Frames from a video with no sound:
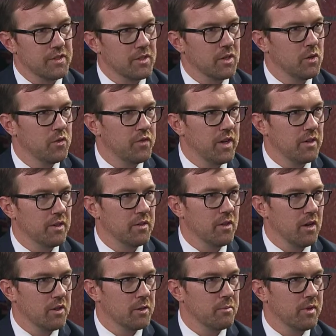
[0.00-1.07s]
and co-founded
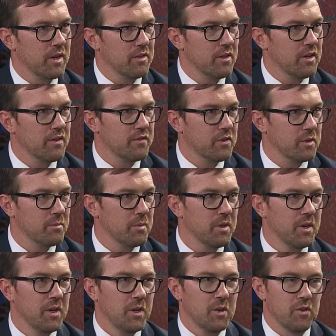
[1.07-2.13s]
Lawler Brown Law Firm,
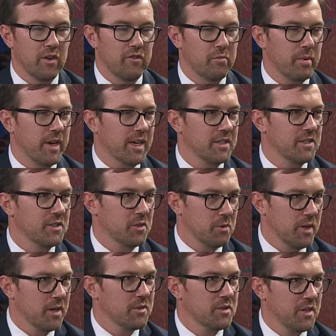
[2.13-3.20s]
where I've practiced
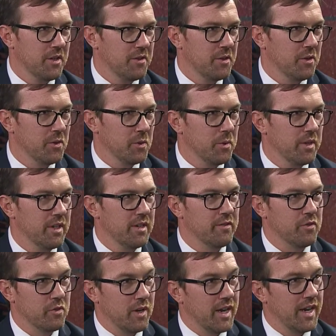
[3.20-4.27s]
throughout Southern Illinois in a
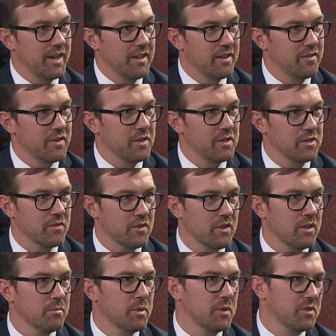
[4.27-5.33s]
variety of areas of
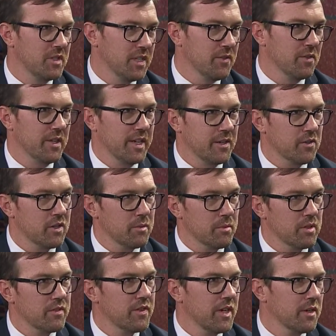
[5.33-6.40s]
law, both civil and
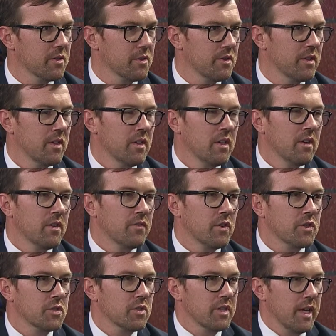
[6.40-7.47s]
criminal. I've handled
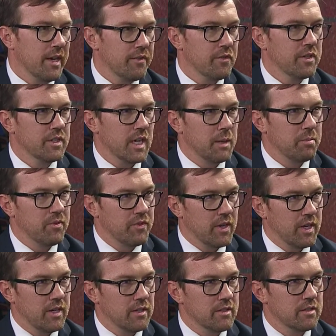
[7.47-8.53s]
virtually every type of
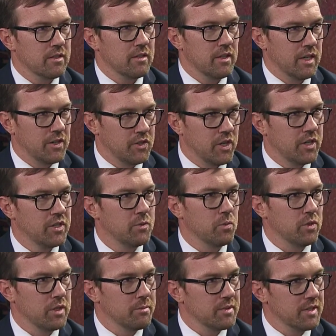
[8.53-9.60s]
case that a judge in
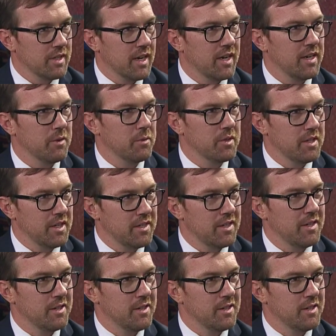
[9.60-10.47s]
Williamson County would need to